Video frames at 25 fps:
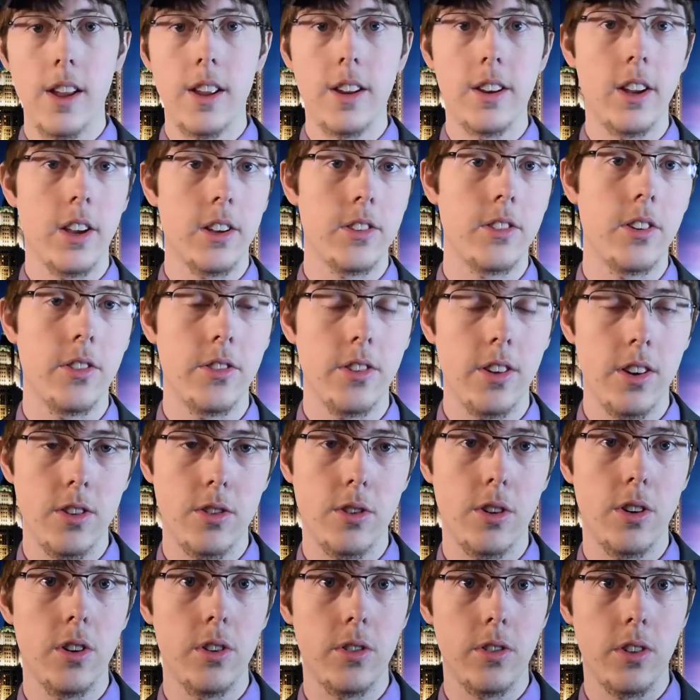Next is
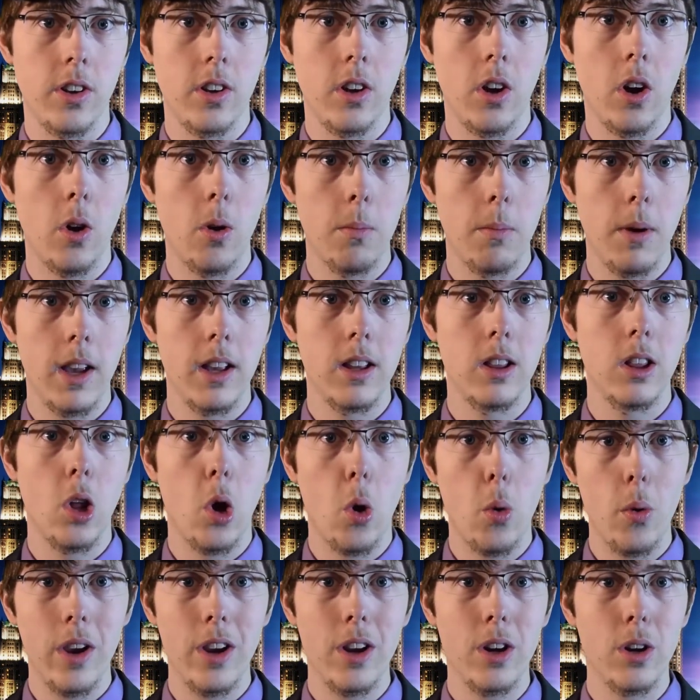introducing Obey
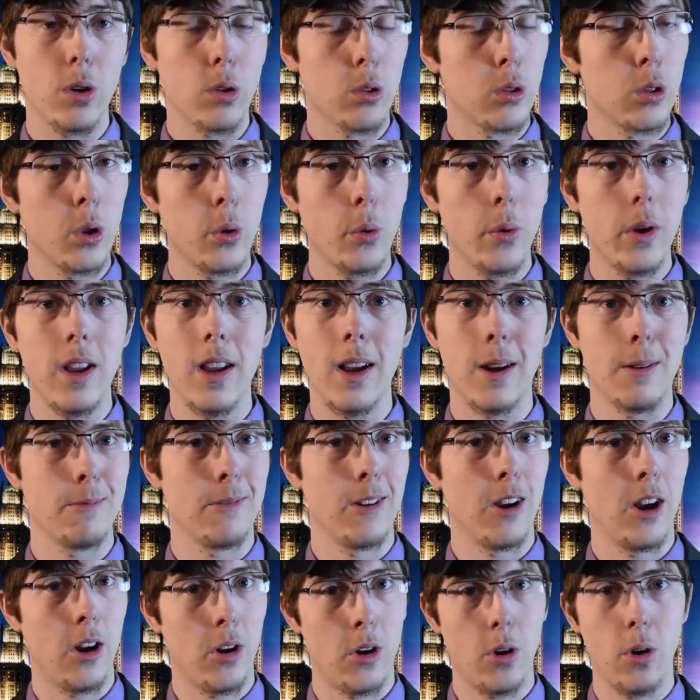Lowy or Louis.
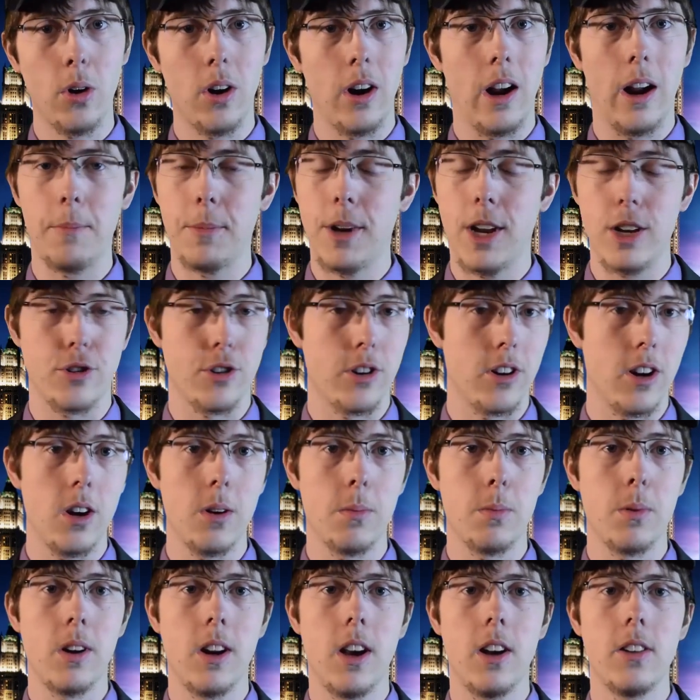I'm not sure how to
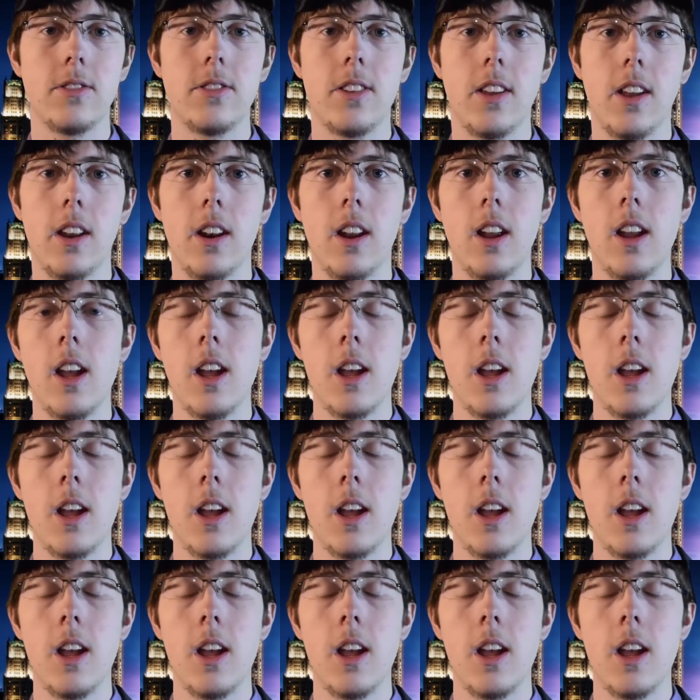pronounce that.